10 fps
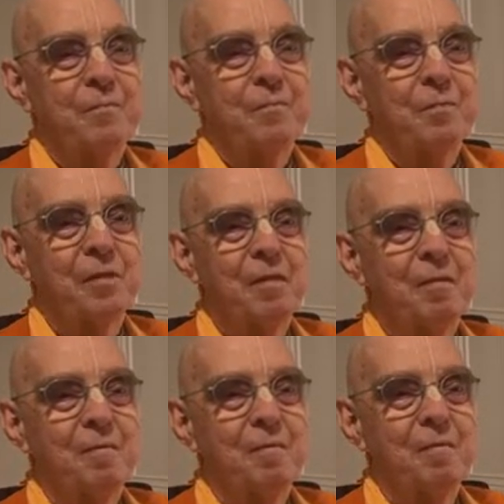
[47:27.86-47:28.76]

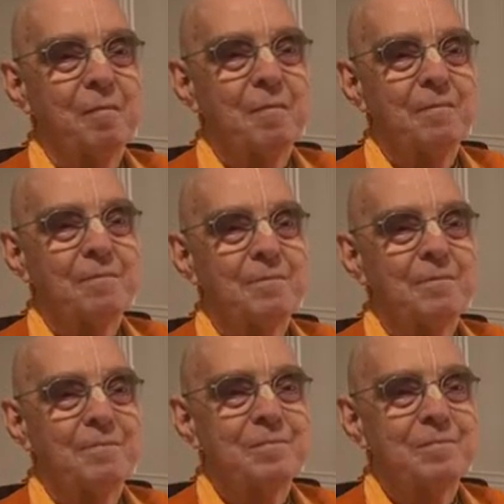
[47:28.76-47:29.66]
Finally caught up
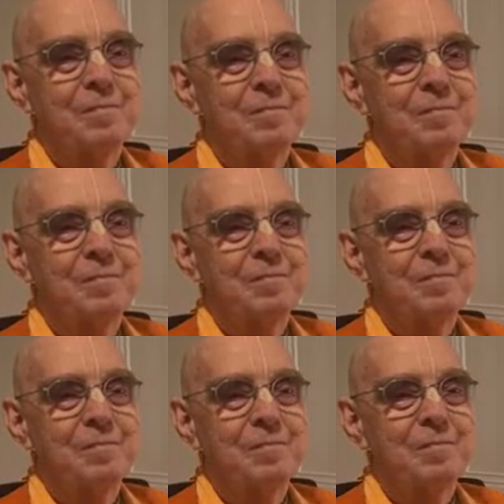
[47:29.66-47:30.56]
again to the live
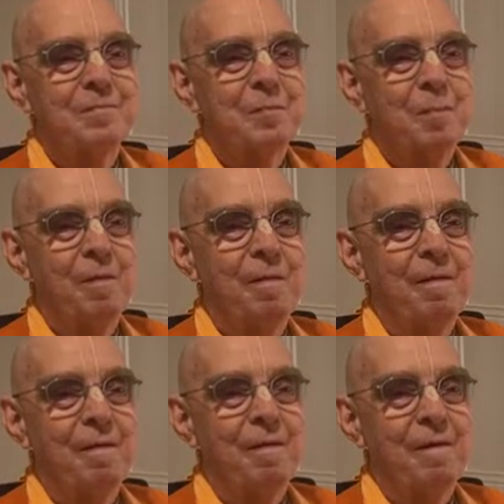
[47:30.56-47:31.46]
readings.
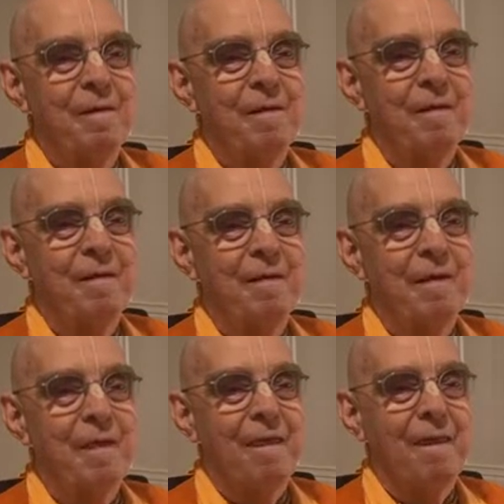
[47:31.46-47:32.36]
Thanks so much
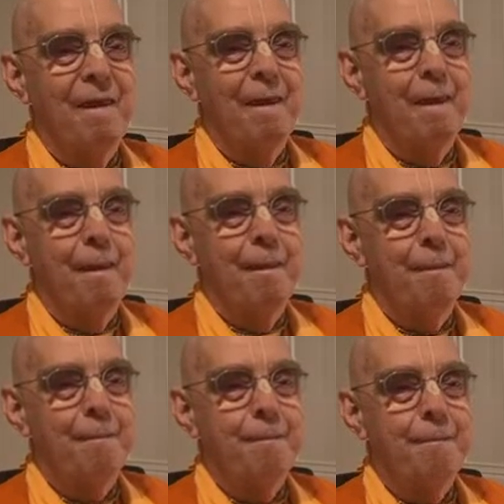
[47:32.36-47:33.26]
for another daily
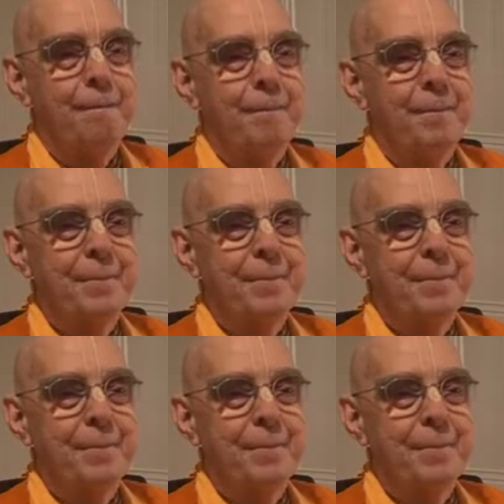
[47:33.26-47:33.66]
dose.